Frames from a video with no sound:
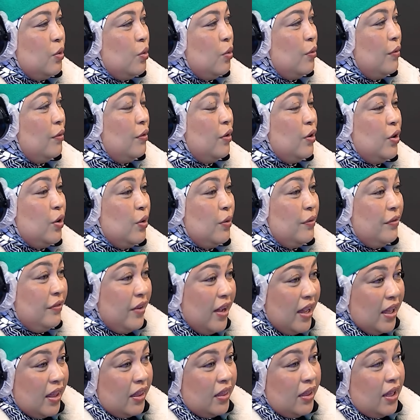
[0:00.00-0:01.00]
your
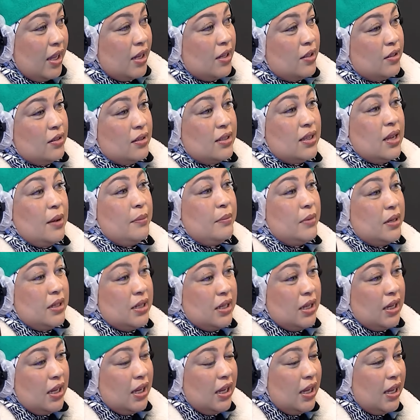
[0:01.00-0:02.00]
faith into
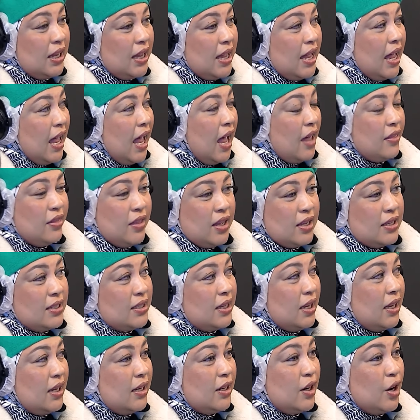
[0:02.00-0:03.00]
somebody and they
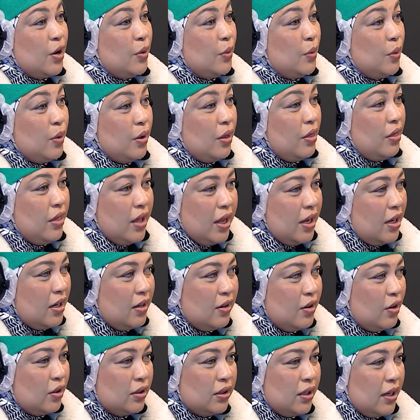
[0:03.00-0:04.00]
say, no, they're
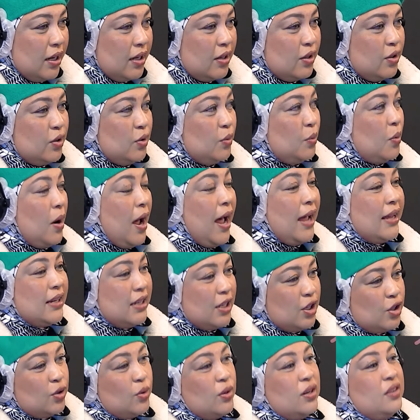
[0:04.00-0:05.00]
not going to, I
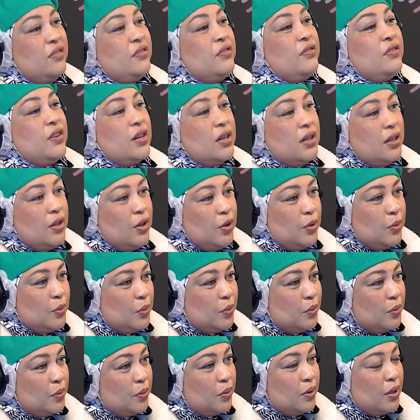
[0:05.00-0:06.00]
need to refer
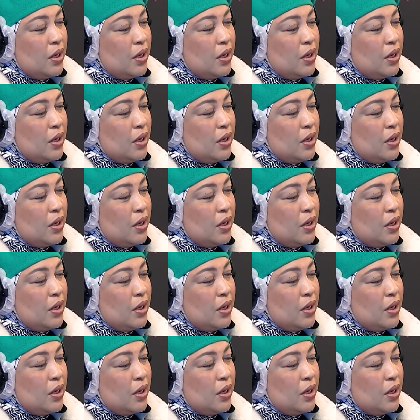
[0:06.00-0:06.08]
you.